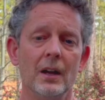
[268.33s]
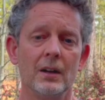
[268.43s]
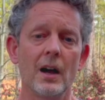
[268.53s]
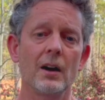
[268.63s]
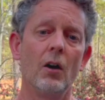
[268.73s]

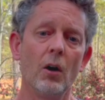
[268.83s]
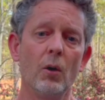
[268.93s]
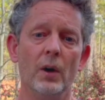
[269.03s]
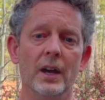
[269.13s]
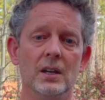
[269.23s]
Not
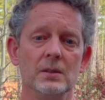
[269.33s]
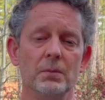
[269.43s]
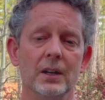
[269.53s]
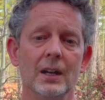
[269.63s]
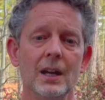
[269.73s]
always,
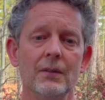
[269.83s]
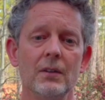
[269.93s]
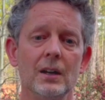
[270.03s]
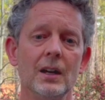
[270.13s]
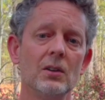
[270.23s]
but even
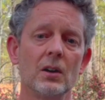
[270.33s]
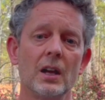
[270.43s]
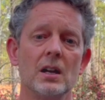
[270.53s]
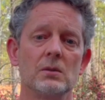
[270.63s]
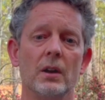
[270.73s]
in either
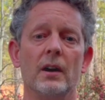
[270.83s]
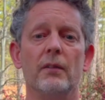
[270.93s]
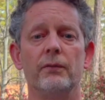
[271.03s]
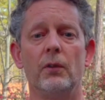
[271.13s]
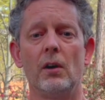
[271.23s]
case, whether I
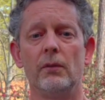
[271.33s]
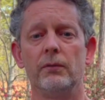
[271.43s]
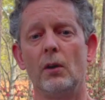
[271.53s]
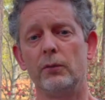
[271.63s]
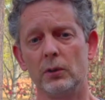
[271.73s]

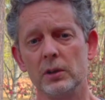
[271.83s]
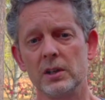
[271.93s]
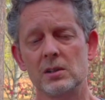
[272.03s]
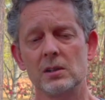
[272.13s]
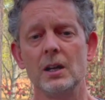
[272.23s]
fall fully
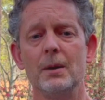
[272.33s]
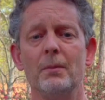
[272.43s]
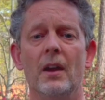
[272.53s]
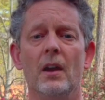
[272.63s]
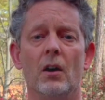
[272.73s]
asleep
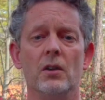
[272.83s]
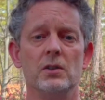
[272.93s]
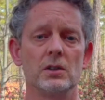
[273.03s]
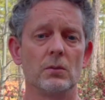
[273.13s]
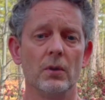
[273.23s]
or
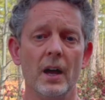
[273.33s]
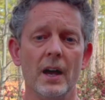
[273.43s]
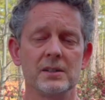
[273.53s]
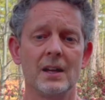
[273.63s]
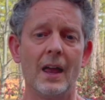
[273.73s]
just
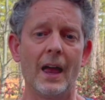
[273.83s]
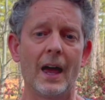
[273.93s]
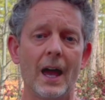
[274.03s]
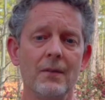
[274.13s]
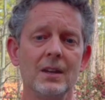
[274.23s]
rest,
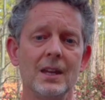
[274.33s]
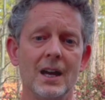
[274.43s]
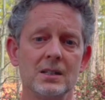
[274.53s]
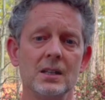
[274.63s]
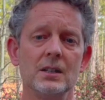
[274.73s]
having that
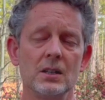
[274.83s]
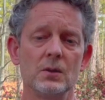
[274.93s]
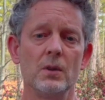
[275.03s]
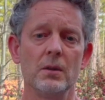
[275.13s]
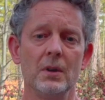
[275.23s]
10 to
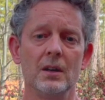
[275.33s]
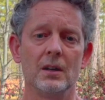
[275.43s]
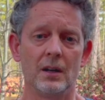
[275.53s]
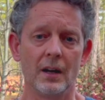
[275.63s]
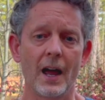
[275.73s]
20 minute
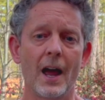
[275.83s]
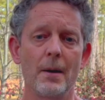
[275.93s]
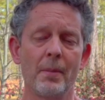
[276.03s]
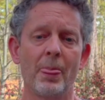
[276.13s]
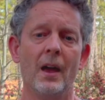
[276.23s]
nap
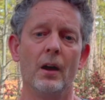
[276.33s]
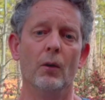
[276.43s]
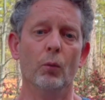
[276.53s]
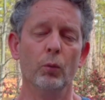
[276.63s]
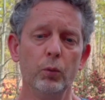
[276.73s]

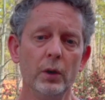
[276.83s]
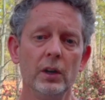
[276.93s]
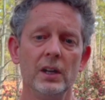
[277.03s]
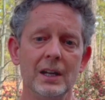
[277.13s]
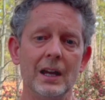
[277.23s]

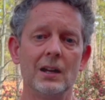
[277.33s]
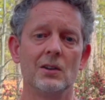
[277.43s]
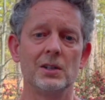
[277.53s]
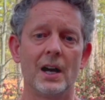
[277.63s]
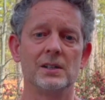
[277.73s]
really
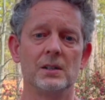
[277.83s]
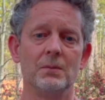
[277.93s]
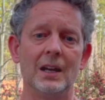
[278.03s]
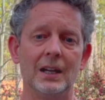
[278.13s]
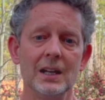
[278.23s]
energizes
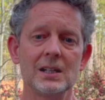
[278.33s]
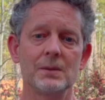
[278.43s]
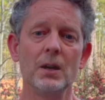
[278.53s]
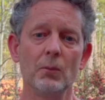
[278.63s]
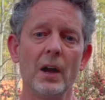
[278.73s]
me and gets
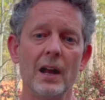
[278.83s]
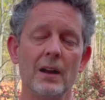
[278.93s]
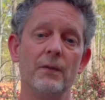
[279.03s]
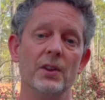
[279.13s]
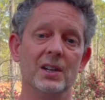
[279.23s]
me ready
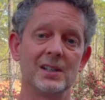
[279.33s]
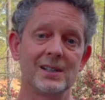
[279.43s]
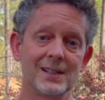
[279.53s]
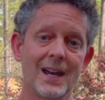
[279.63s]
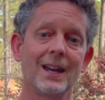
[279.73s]
for the
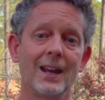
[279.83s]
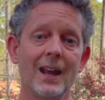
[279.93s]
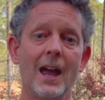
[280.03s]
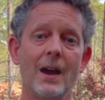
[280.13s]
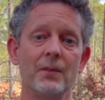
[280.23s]
second
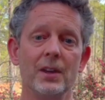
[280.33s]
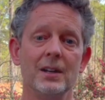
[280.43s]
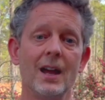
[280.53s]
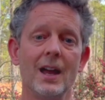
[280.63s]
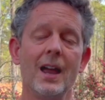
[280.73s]
half of the
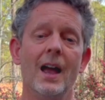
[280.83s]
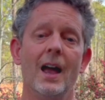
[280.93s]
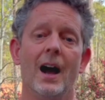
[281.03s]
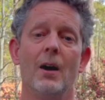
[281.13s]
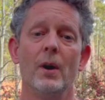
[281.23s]
day.
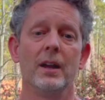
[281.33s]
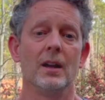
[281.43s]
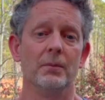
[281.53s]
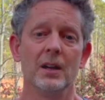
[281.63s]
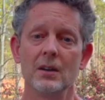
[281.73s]
I wake
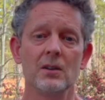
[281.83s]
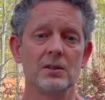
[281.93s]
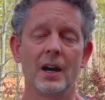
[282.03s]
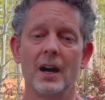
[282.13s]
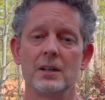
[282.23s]
up
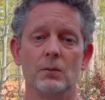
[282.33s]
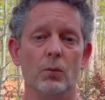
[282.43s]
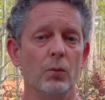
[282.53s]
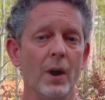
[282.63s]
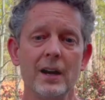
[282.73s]
energized,
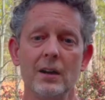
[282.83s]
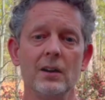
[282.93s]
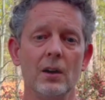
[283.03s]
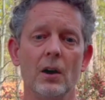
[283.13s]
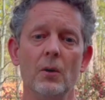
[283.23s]
ready to
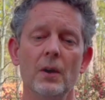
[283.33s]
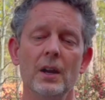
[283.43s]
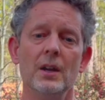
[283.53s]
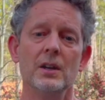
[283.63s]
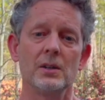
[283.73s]
go.
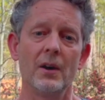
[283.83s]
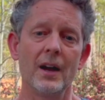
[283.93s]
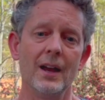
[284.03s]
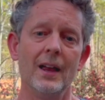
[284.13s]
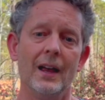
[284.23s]
So
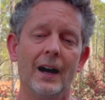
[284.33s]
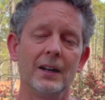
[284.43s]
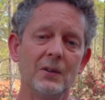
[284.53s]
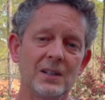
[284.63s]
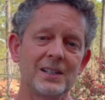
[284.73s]
hey, I
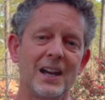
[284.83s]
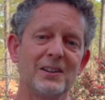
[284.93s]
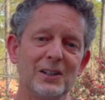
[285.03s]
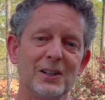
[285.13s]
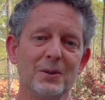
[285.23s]
know it sounds
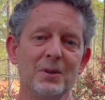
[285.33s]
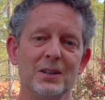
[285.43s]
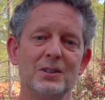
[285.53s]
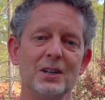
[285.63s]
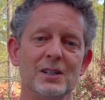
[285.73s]
a little bit
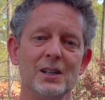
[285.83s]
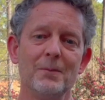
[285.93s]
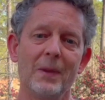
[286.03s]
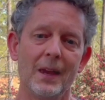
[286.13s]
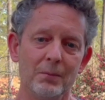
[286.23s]
cheesy,
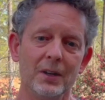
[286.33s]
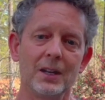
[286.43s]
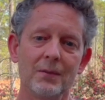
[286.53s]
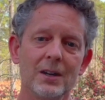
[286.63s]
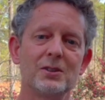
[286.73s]
but
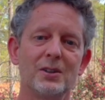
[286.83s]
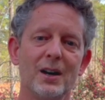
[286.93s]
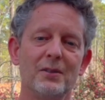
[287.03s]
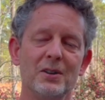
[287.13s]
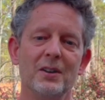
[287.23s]
give it a try
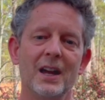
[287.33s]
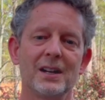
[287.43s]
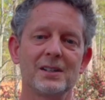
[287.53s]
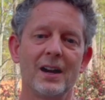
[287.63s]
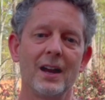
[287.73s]
on your
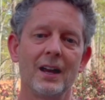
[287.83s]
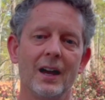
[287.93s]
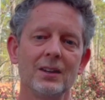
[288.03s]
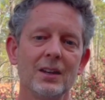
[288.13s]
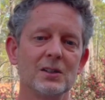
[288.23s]
next hike. I
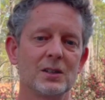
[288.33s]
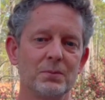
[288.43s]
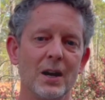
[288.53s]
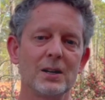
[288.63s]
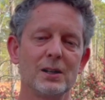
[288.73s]
think
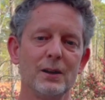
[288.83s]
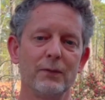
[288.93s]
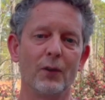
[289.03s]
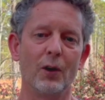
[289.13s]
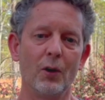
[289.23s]
especially
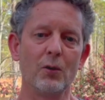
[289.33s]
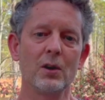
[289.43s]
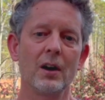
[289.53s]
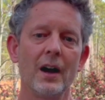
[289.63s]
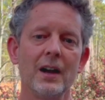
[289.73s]
for older
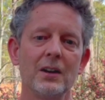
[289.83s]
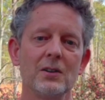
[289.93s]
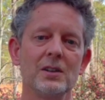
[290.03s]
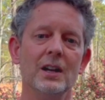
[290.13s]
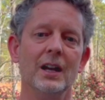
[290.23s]

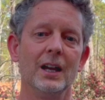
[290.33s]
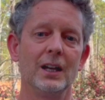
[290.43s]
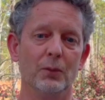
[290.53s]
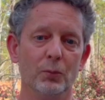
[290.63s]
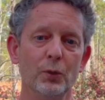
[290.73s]
hikers, it
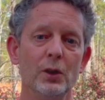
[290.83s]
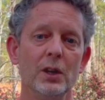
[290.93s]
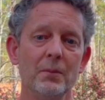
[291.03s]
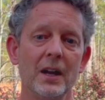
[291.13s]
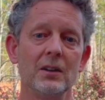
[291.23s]
can really
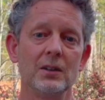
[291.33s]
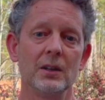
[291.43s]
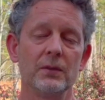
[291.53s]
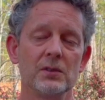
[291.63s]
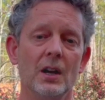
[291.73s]
make a
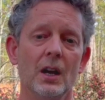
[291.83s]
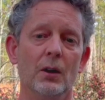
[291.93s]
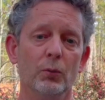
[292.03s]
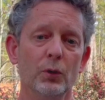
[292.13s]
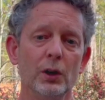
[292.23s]
difference,
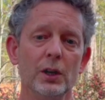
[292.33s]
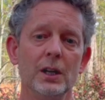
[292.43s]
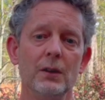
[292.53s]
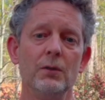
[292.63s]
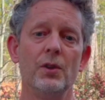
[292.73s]
really
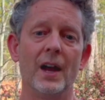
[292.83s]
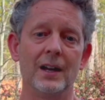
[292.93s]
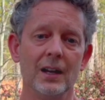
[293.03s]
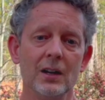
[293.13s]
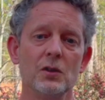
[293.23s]
give you that
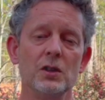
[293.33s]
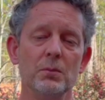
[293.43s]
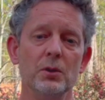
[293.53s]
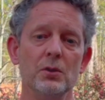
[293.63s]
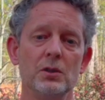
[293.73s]
energy
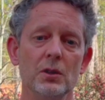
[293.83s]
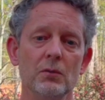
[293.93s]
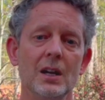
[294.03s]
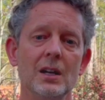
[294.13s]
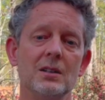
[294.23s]
boost you
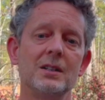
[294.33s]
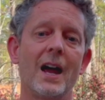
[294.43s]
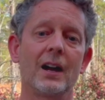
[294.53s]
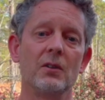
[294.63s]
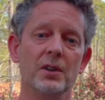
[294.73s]
need to
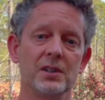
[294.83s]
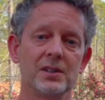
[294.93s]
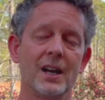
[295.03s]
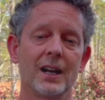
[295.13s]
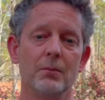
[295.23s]
tackle the
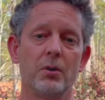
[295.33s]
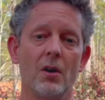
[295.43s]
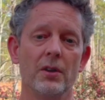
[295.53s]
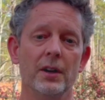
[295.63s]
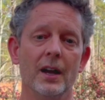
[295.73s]
second part
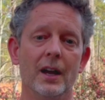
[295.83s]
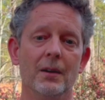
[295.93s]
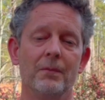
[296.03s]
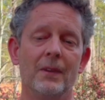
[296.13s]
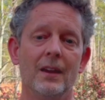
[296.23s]
of the day.
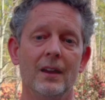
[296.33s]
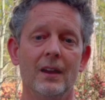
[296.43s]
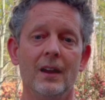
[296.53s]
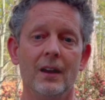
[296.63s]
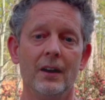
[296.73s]

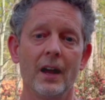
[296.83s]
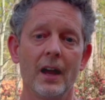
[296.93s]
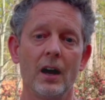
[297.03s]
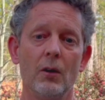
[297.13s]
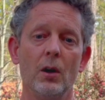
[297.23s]

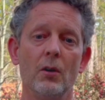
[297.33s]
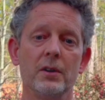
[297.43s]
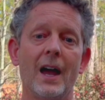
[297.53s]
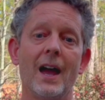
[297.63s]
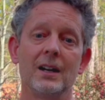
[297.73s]
Now on to
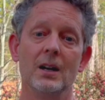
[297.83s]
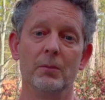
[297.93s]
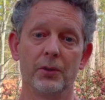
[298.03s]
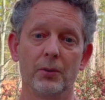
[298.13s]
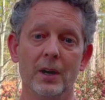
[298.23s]
hack number
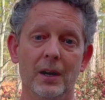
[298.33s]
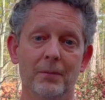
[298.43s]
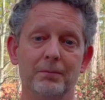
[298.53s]
3.